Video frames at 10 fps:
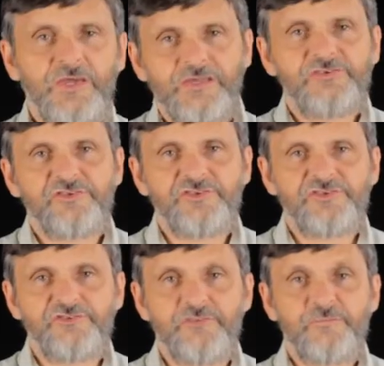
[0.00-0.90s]
Key
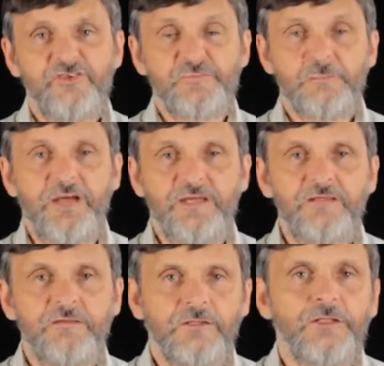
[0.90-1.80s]
decisions that must be
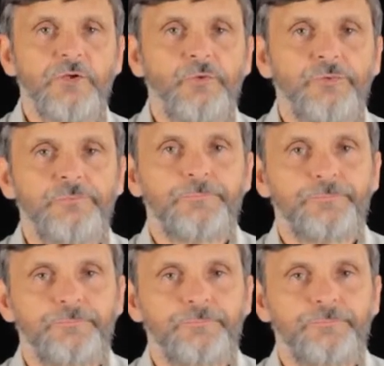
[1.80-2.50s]
made include